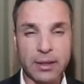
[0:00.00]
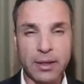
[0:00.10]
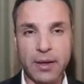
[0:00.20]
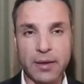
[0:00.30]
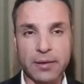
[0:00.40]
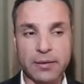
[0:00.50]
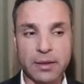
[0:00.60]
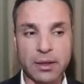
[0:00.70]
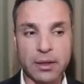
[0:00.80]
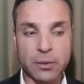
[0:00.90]
And
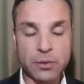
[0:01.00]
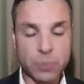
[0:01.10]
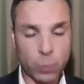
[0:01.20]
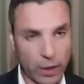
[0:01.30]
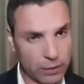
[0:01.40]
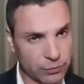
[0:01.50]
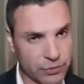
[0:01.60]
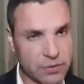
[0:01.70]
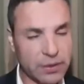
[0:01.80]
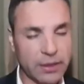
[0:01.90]
it was well
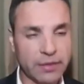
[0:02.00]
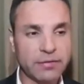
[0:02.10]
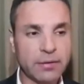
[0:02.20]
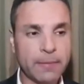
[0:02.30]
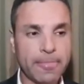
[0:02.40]
received,